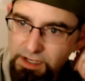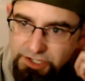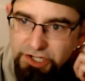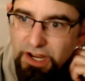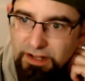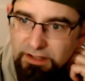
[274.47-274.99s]

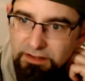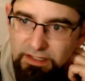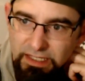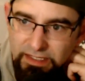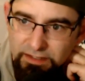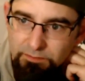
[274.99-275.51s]
Shannon
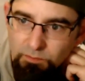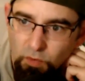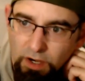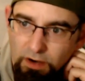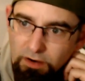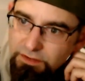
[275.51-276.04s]
Lee,
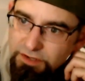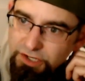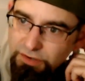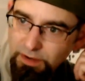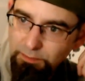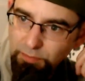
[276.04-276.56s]
where are the
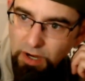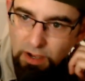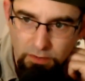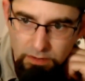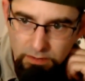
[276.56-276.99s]
shrimp, bro?